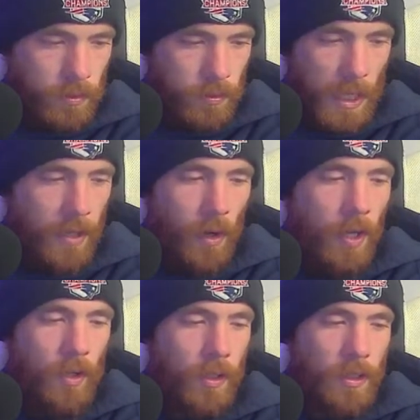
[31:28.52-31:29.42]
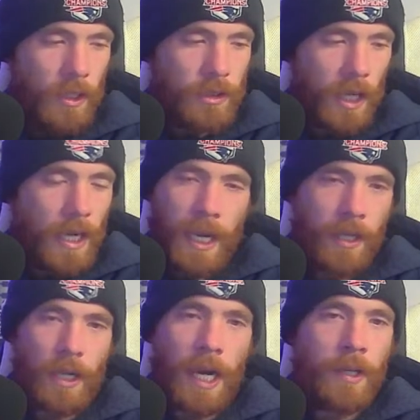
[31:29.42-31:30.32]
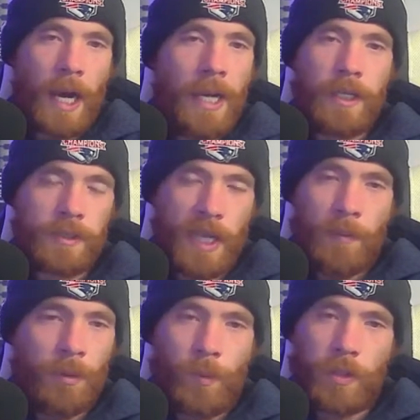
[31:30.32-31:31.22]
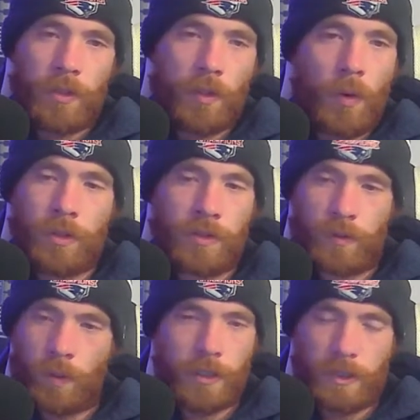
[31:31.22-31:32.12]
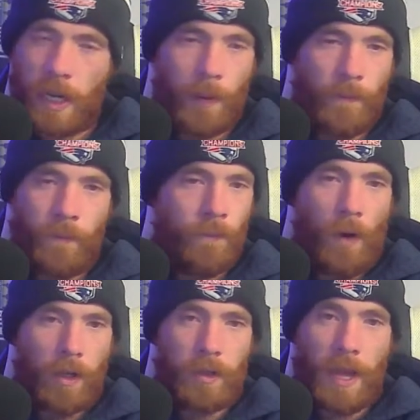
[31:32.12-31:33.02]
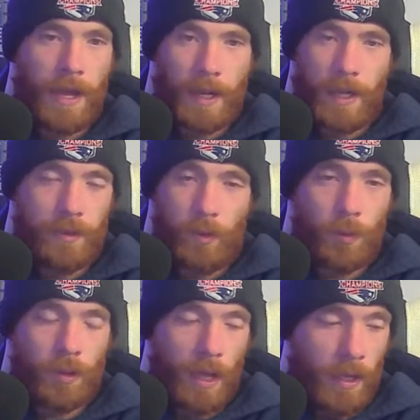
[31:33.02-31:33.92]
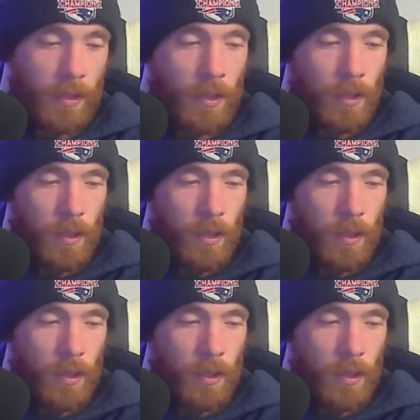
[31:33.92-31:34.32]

Yeah, no, I know, Heat Nation. I hate it. I examined what the courses was, and I went, fuck that. I ain't doing that.